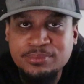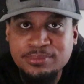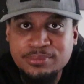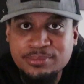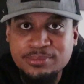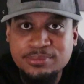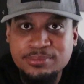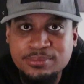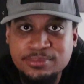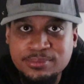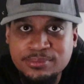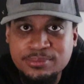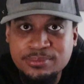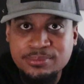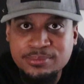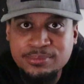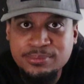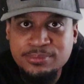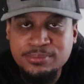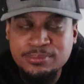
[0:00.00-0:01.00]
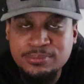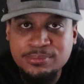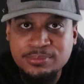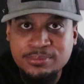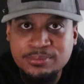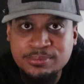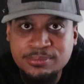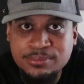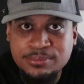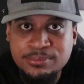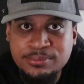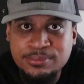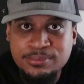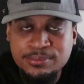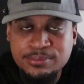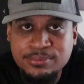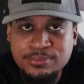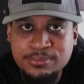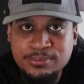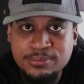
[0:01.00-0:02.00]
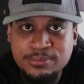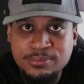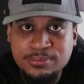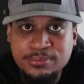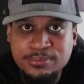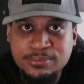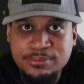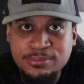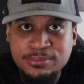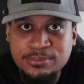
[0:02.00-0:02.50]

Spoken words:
(silence)